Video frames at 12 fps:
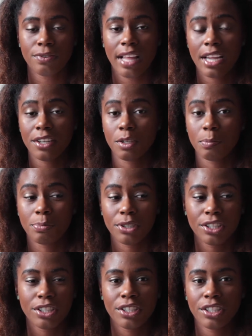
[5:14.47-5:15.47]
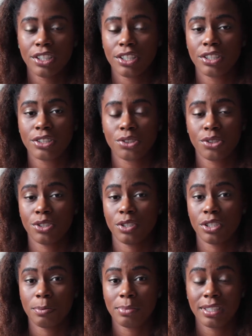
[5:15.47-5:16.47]
flatten your burgers or
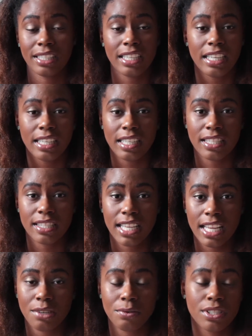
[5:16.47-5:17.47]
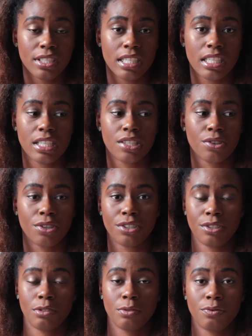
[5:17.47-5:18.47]
your panini sandwiches or
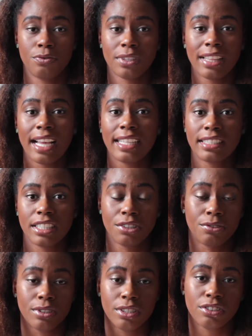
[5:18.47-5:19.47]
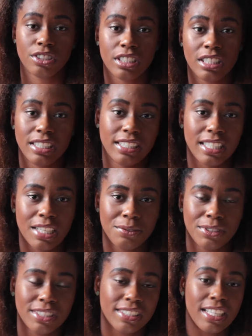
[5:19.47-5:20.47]
your classic grilled cheese
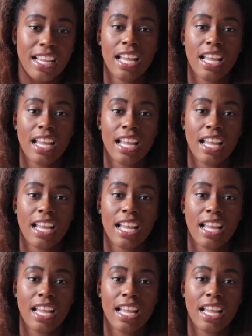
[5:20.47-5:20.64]
sandwiches.